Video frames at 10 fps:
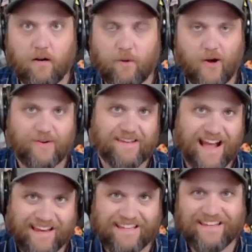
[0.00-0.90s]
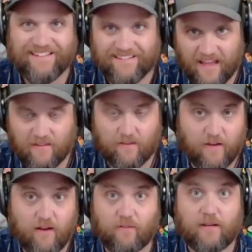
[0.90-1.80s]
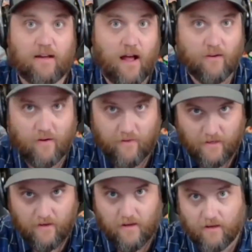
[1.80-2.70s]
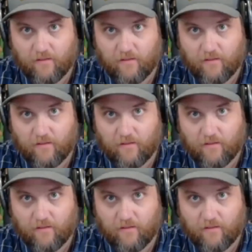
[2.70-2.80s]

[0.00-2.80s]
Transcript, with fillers: around 90 cents of every dollar on the internet.